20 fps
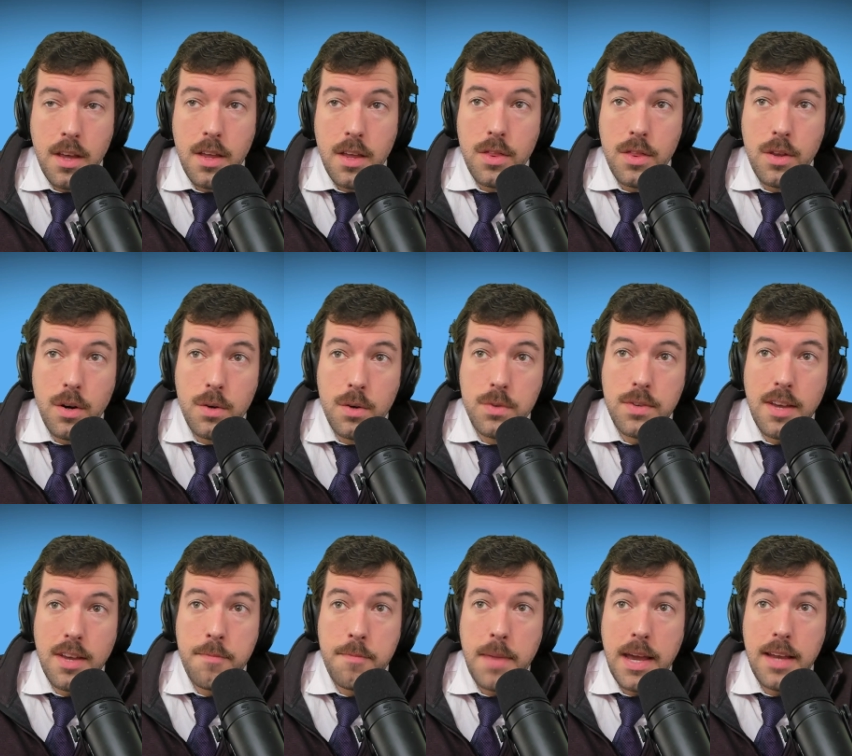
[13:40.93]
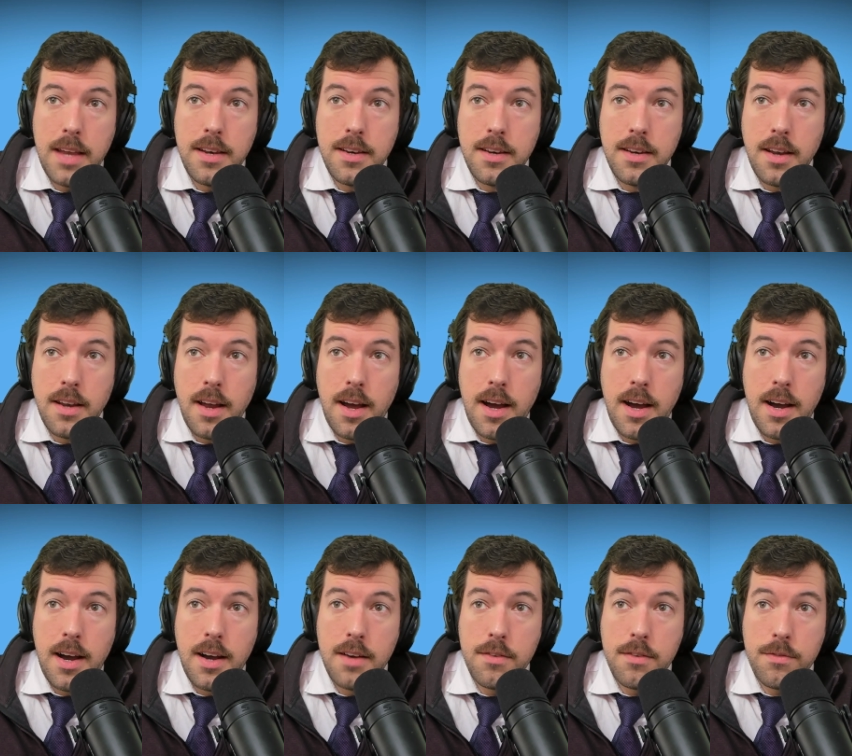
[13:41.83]
those have been
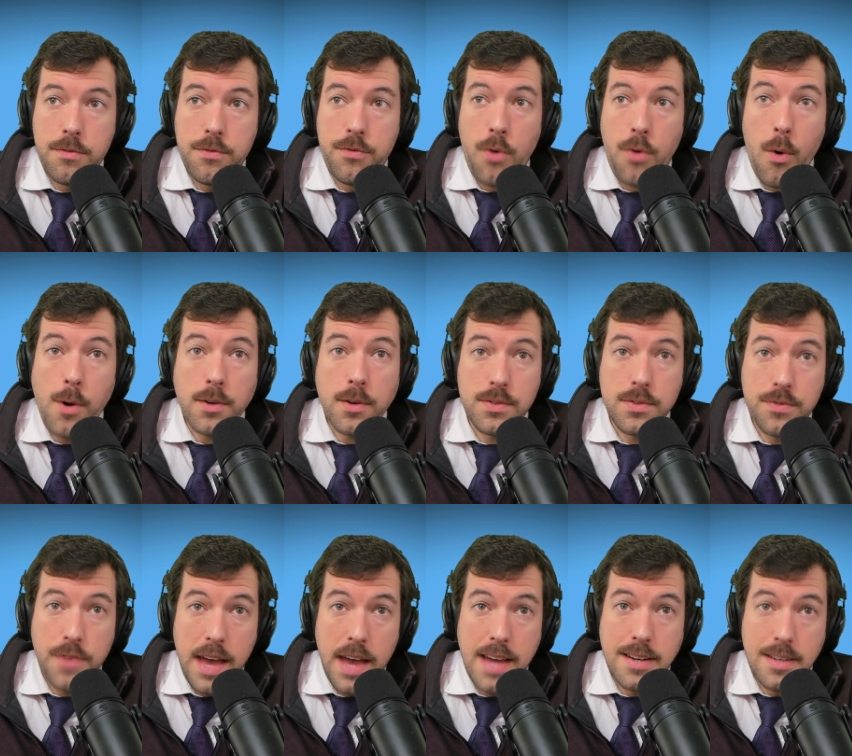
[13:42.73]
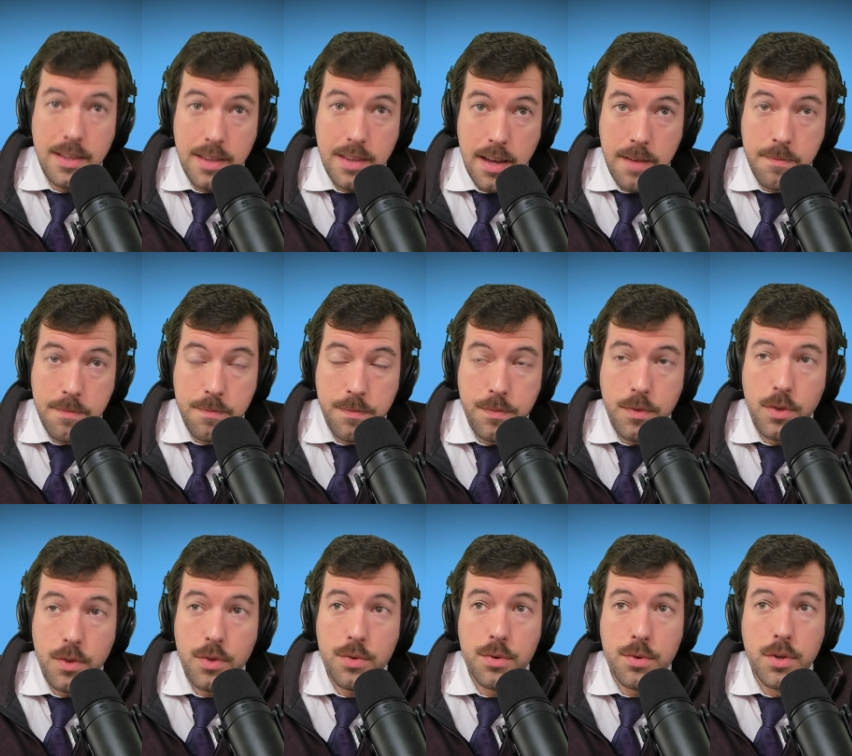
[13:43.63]
force-fed to them
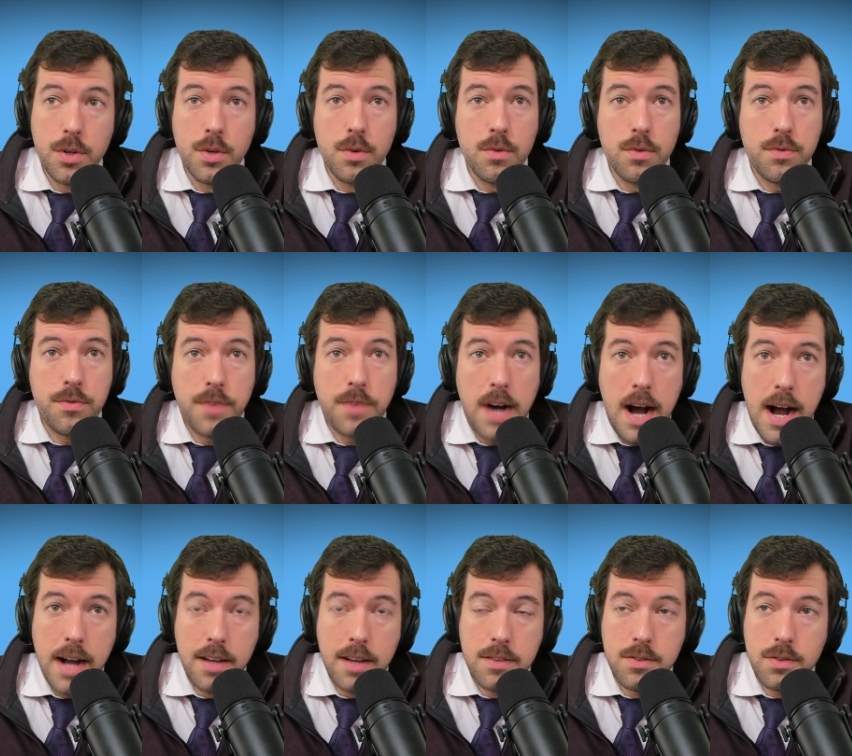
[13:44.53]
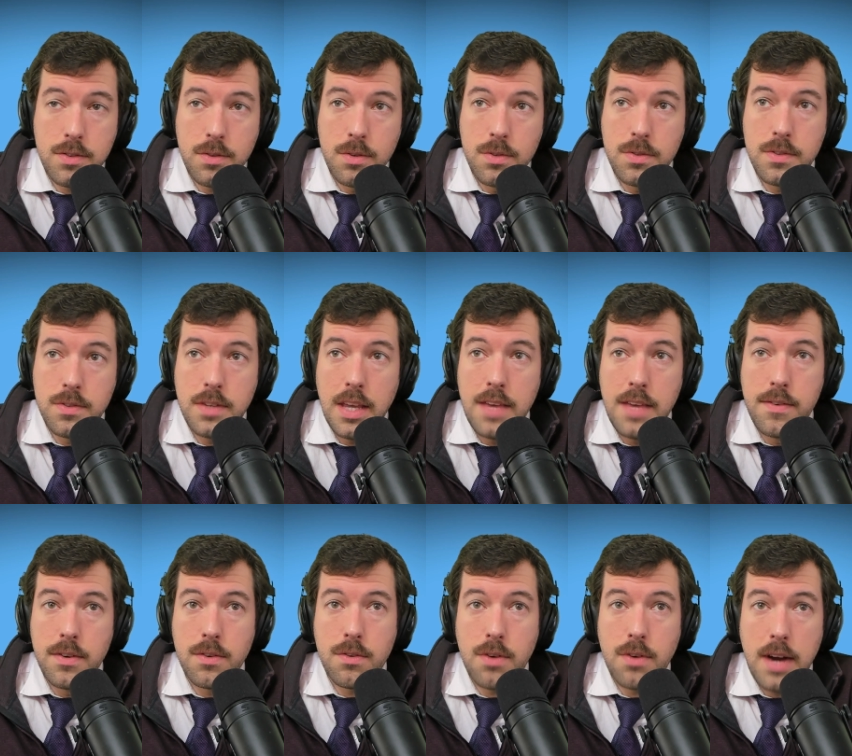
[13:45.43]
through Fox, through
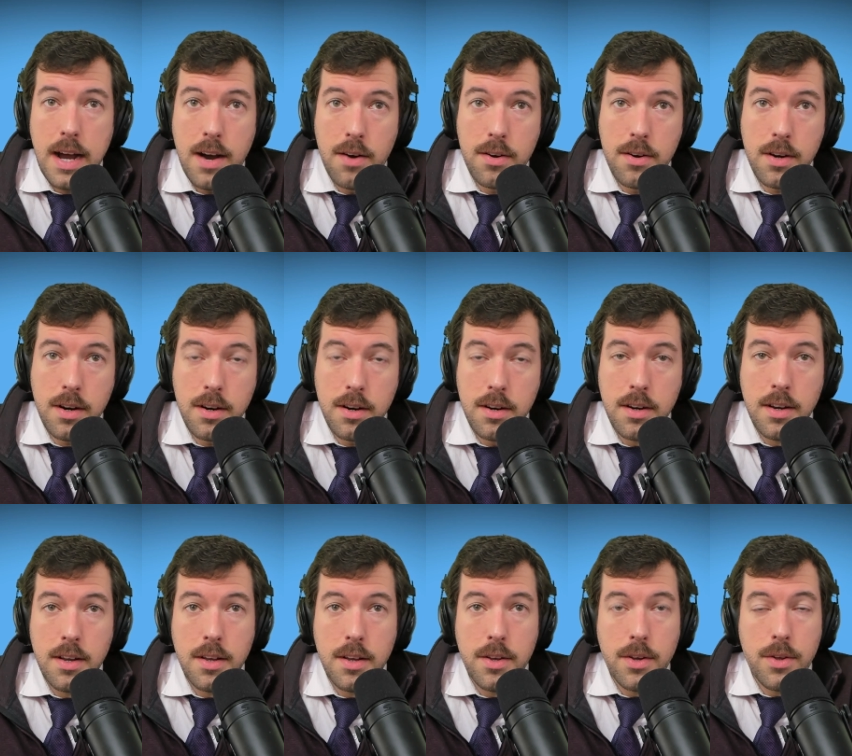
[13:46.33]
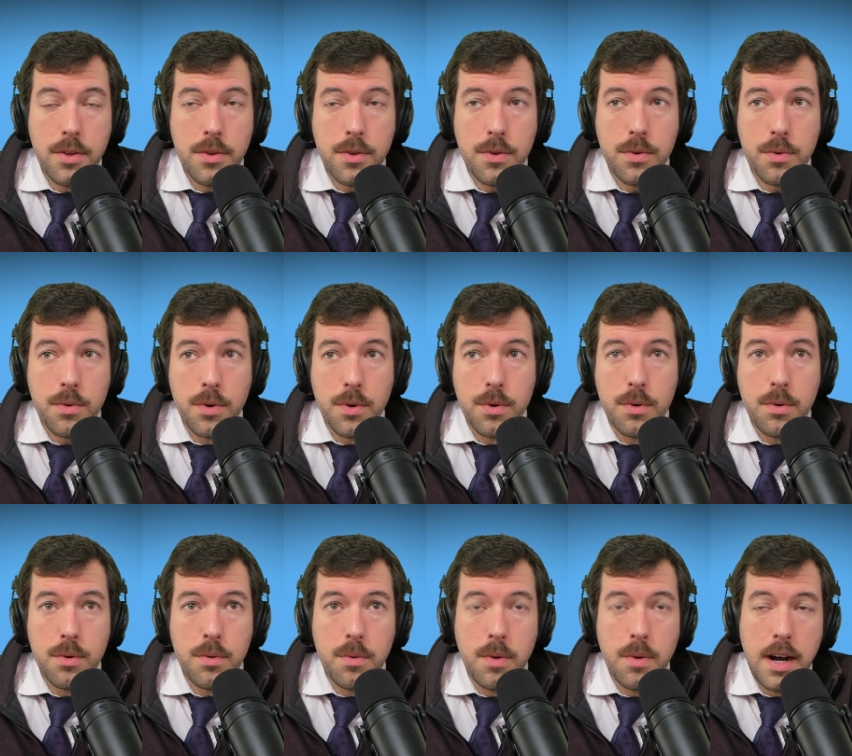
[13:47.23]
Steven Crowder,
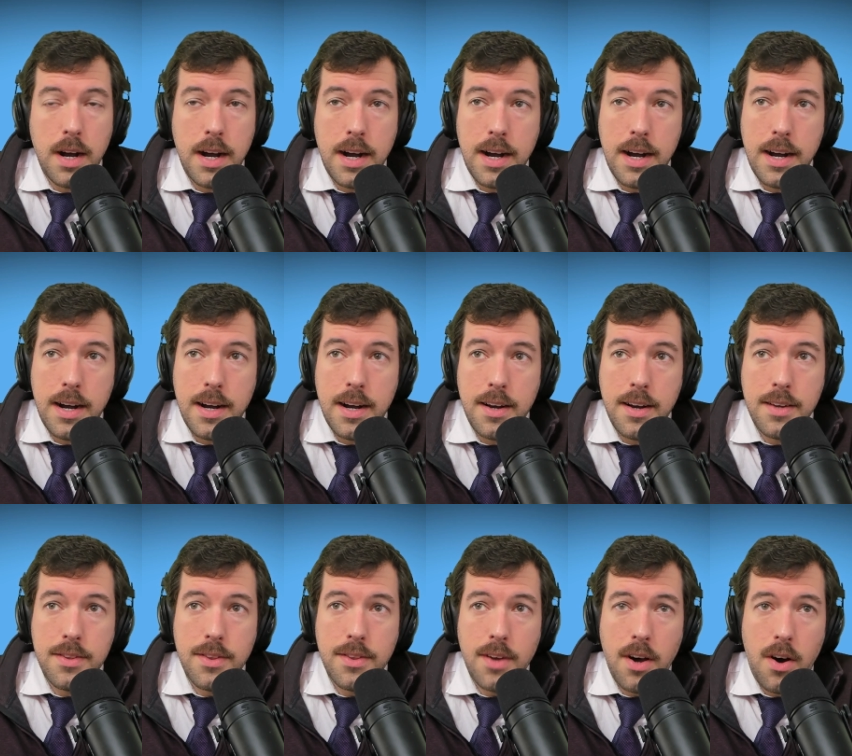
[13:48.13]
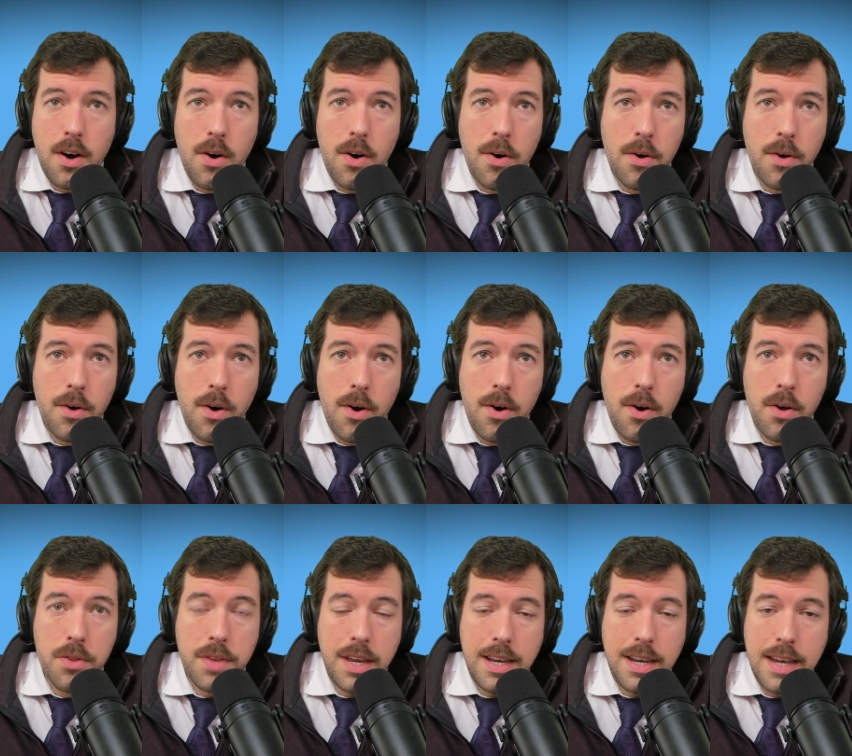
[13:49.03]
through all
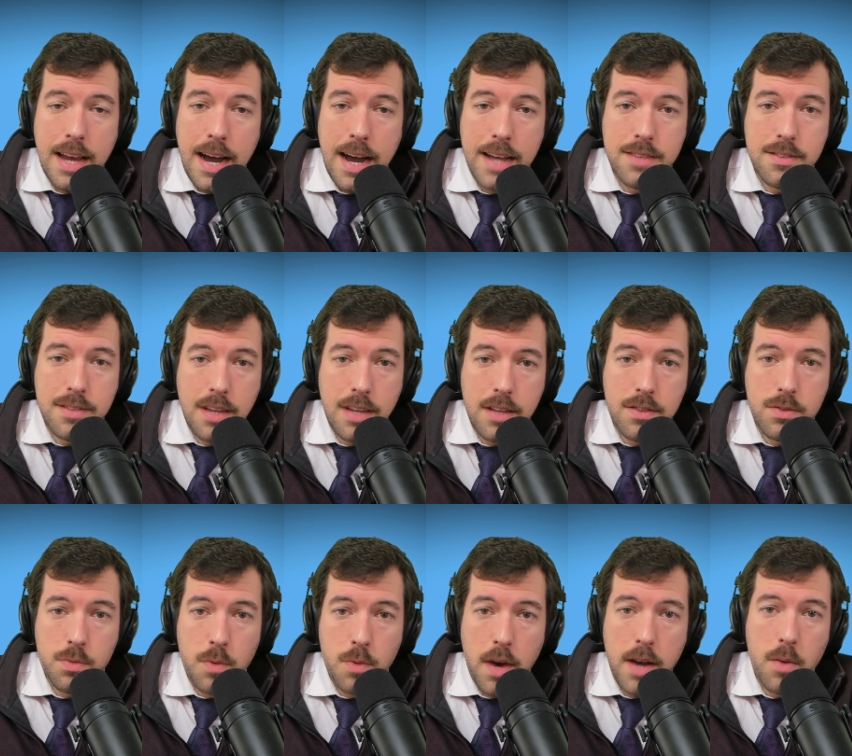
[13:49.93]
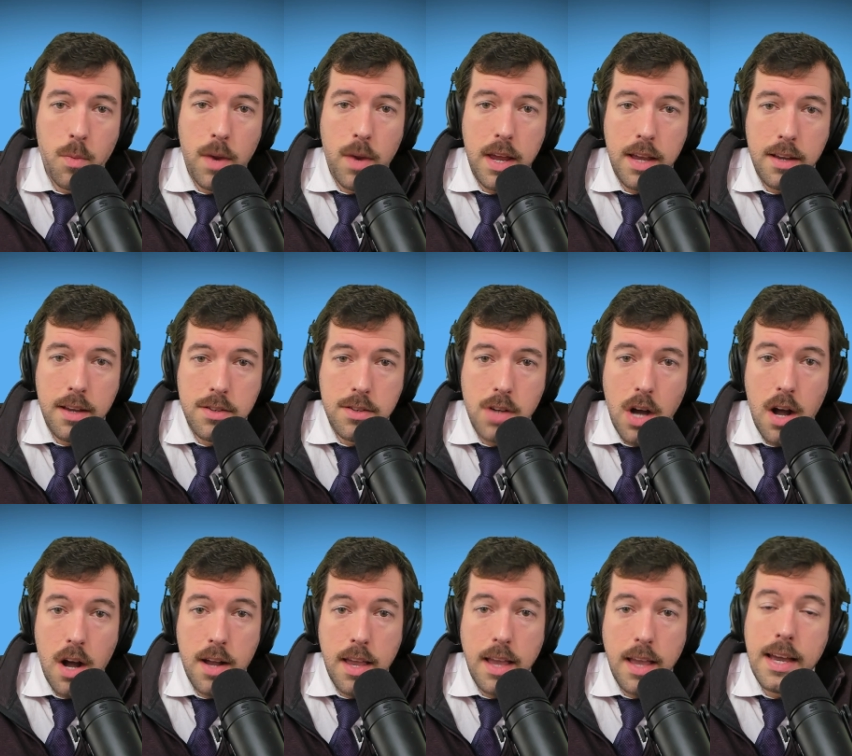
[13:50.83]
the nonsense right-wing
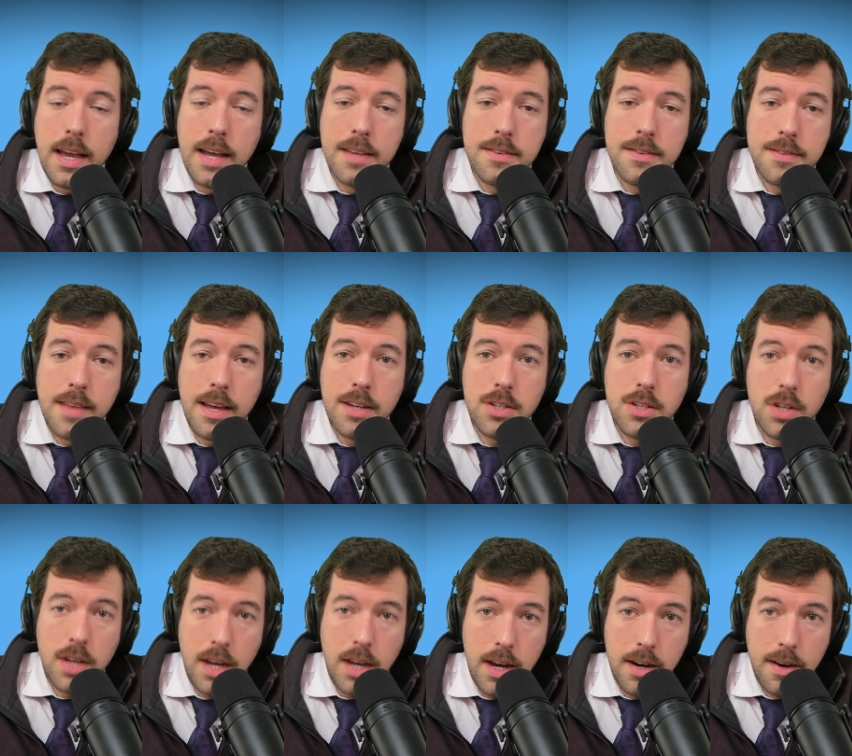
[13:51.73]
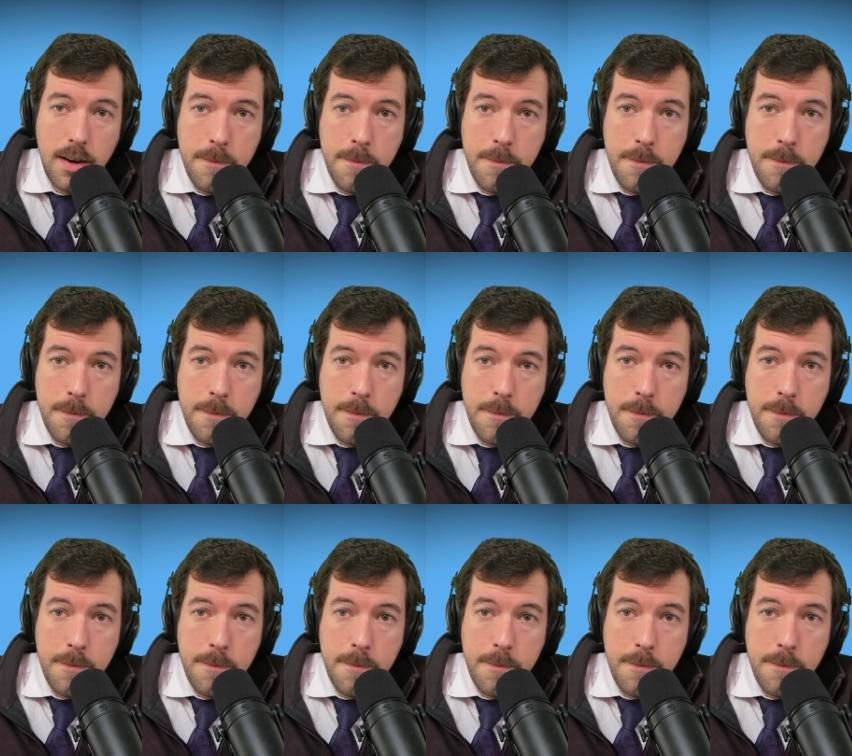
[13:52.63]
talking heads that you hear.